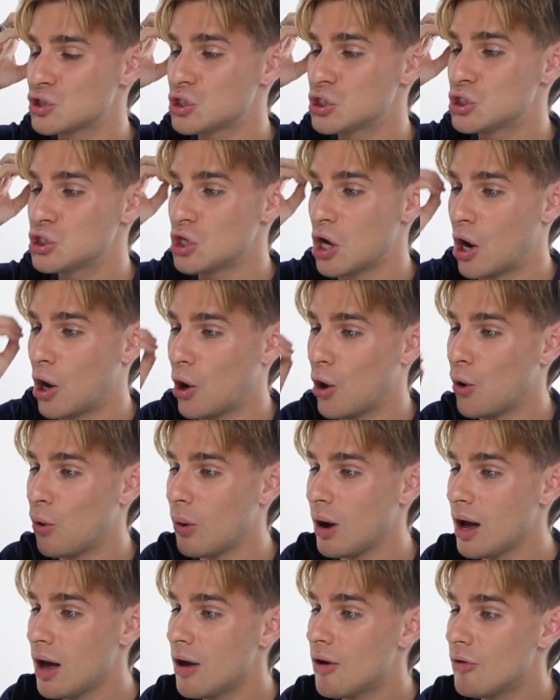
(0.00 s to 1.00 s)

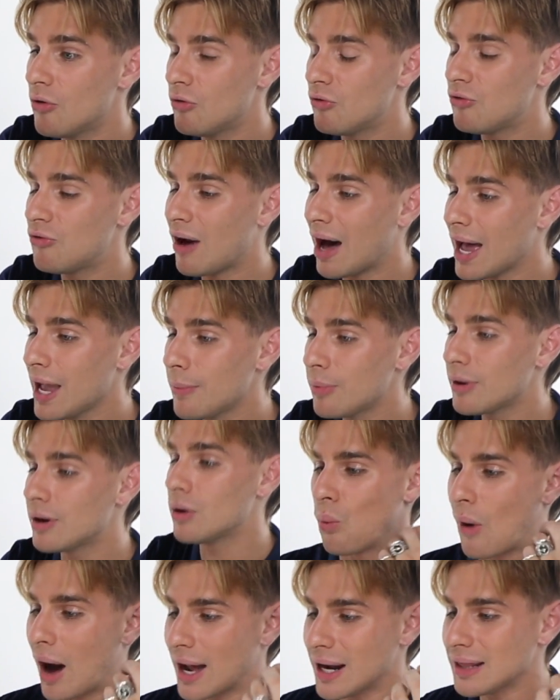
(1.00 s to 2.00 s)
so
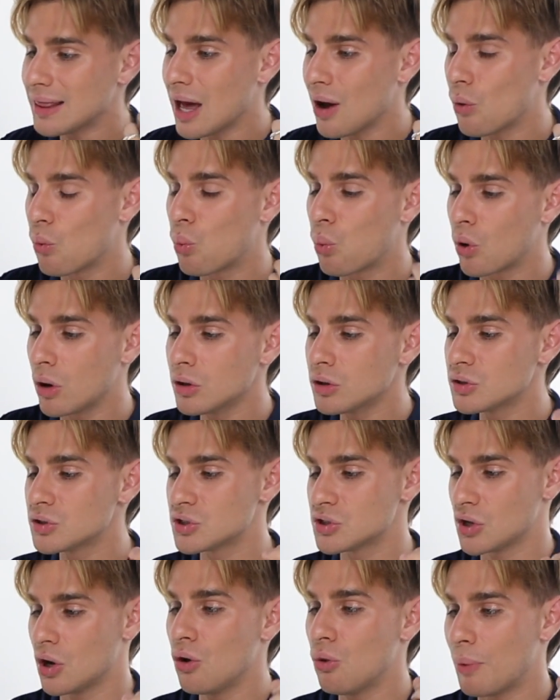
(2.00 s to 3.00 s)
vibrant. Why did that work
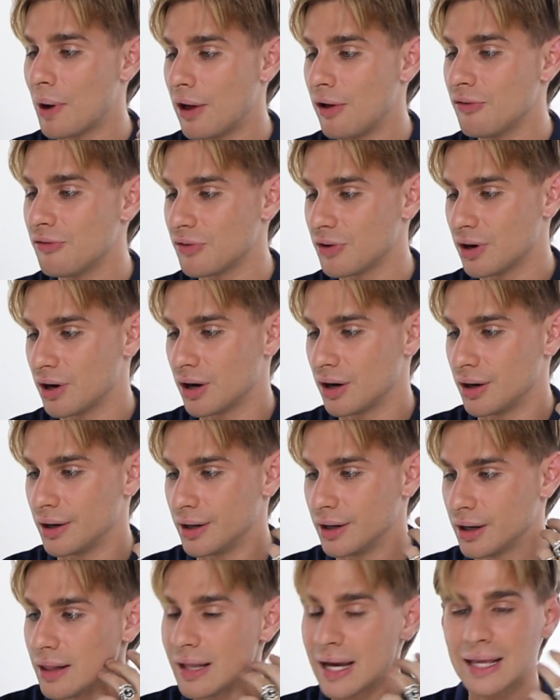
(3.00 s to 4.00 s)
so well for
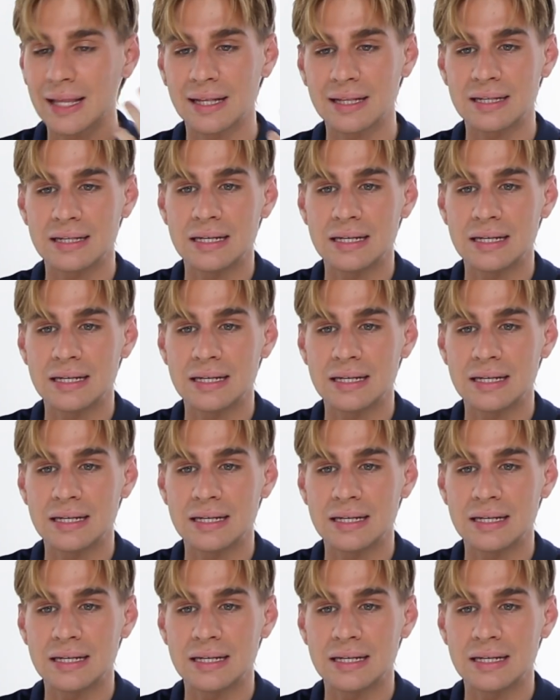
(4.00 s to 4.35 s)
her? Like, it's